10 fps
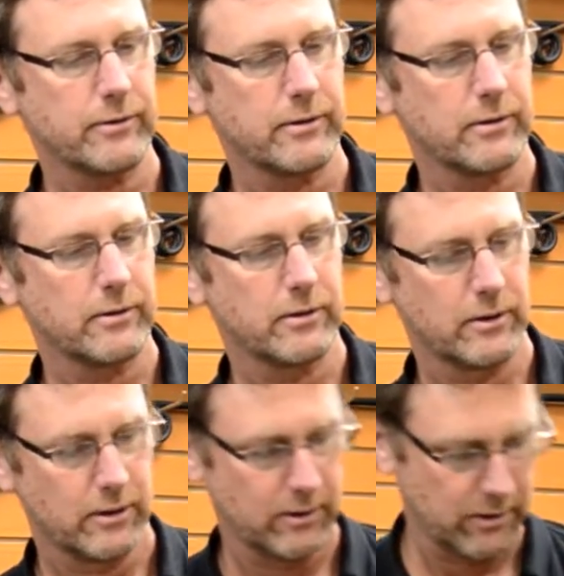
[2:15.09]

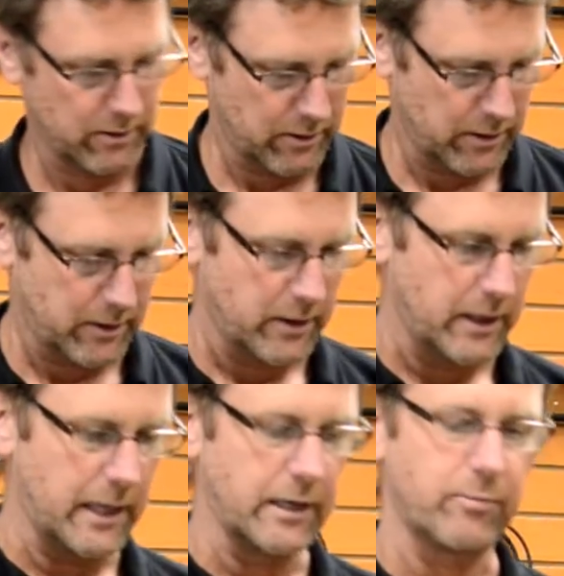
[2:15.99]

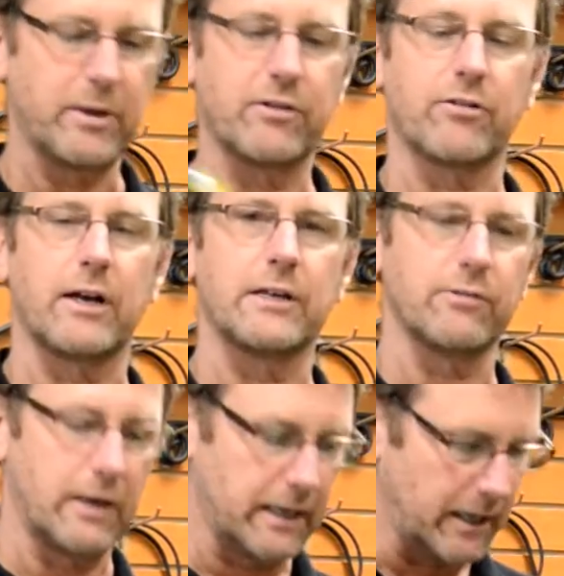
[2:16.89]
and this piece slides
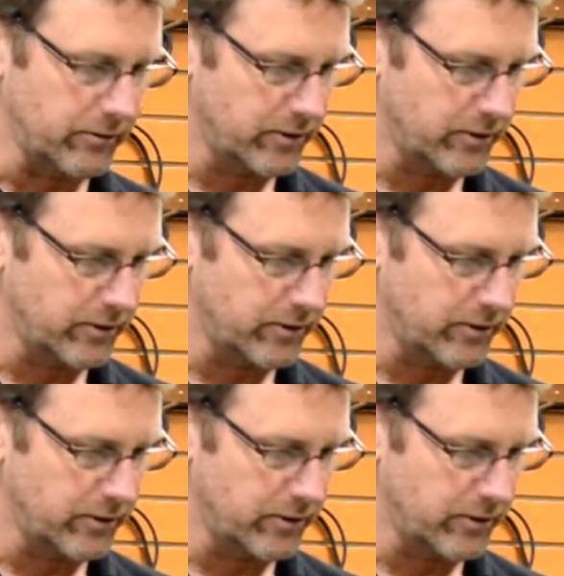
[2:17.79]
right out.